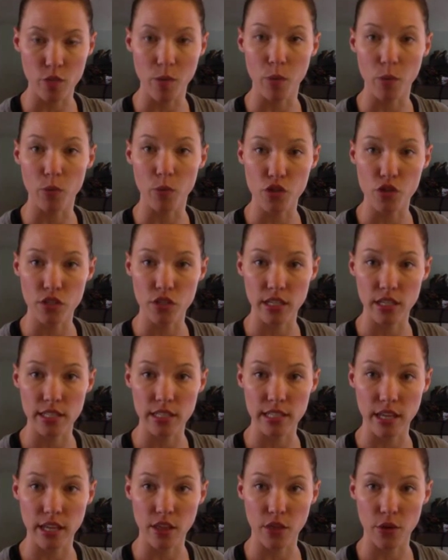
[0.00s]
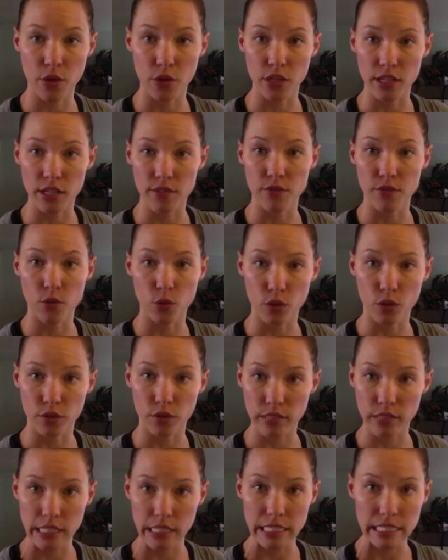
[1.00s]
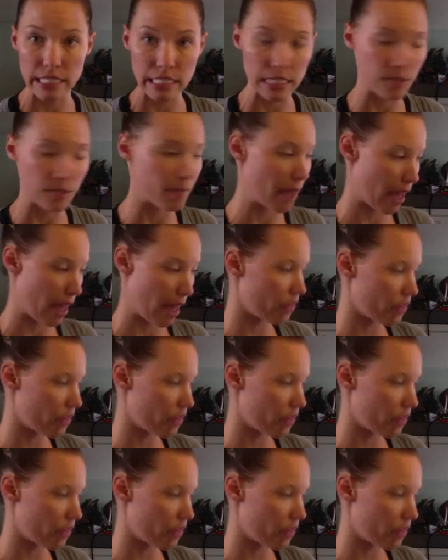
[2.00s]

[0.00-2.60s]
but we're just going to say 30 for easy math.